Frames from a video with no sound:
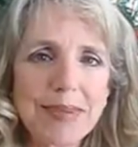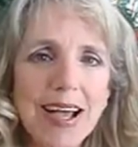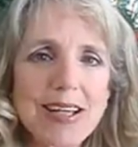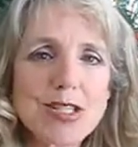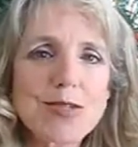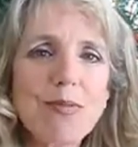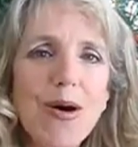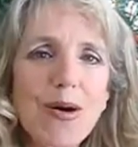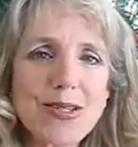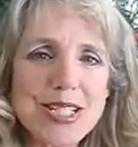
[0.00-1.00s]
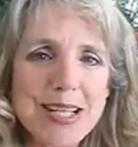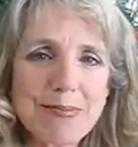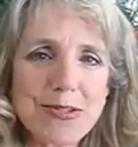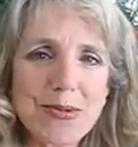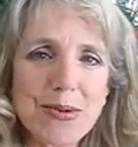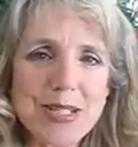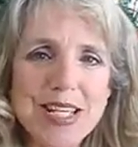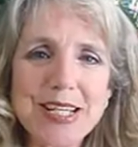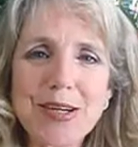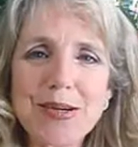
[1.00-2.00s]
A small step towards
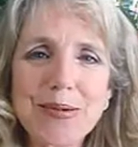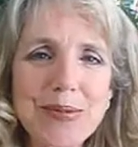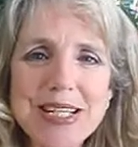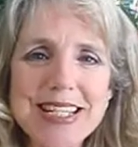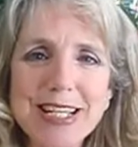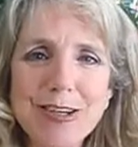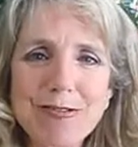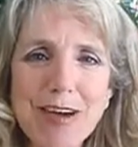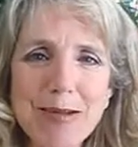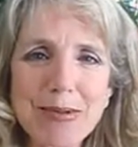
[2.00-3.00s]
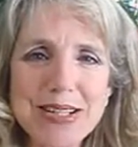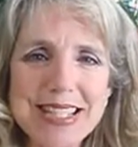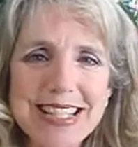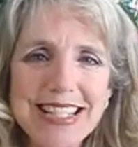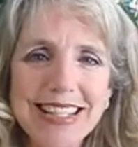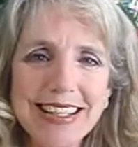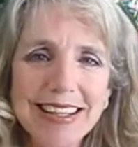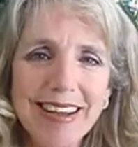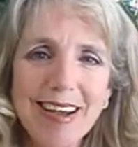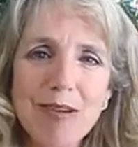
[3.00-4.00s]
increasing your vibrancy.
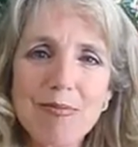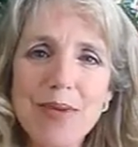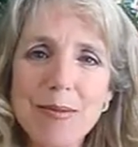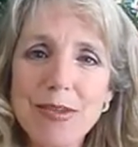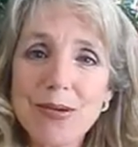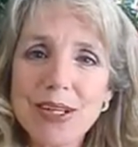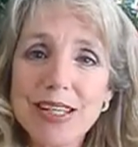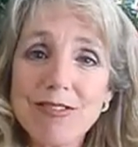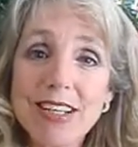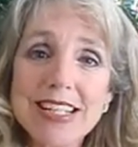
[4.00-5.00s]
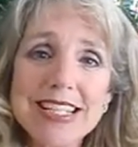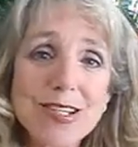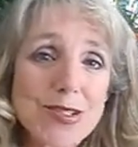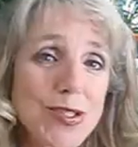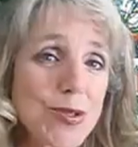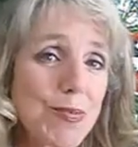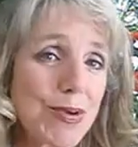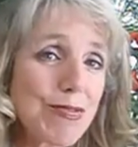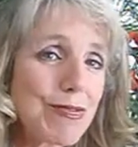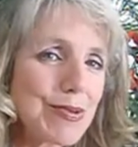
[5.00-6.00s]
Maybe you could even consider
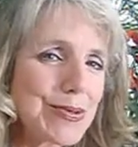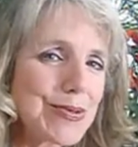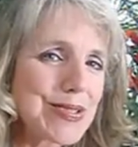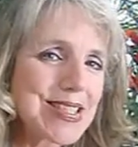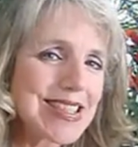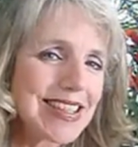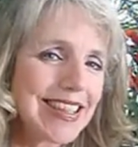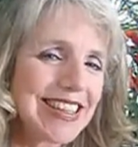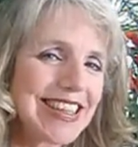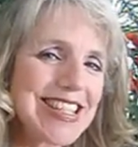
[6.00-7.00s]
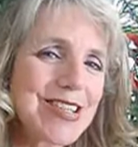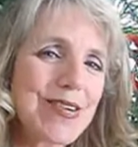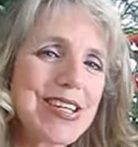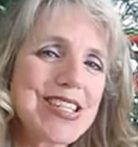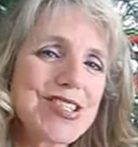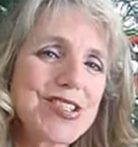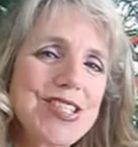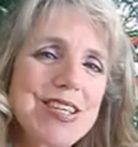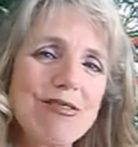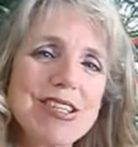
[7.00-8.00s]
superfoods. These are
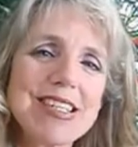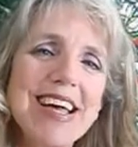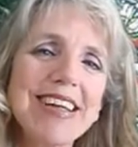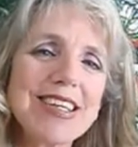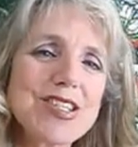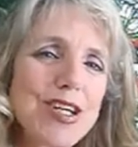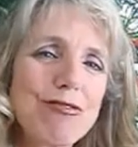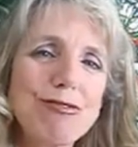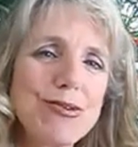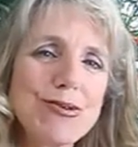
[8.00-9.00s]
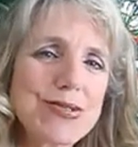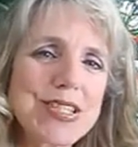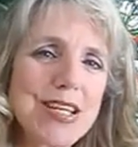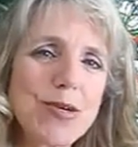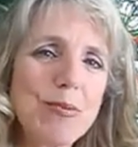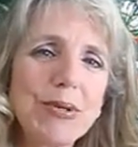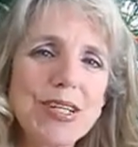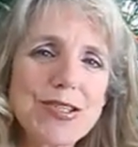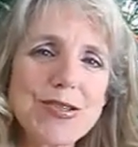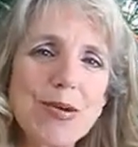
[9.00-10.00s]
additions of intelligent foods that you put
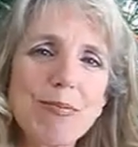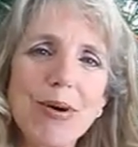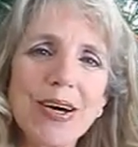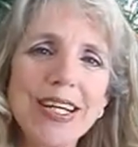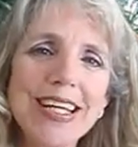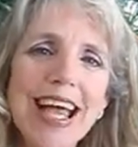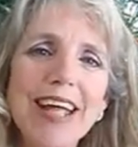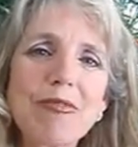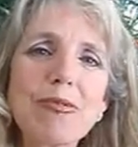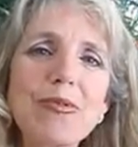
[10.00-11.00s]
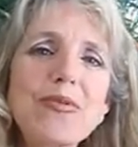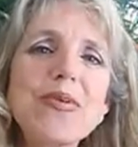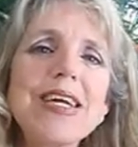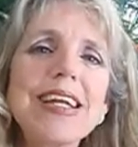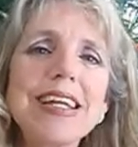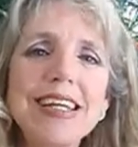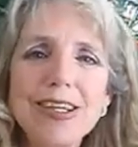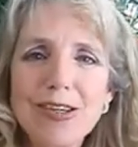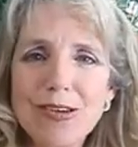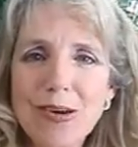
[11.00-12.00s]
into your body and really
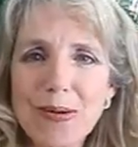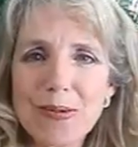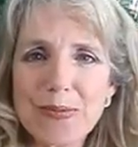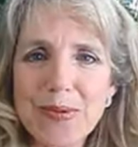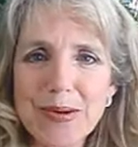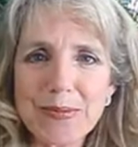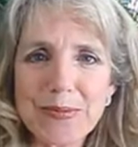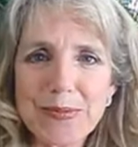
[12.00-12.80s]
know what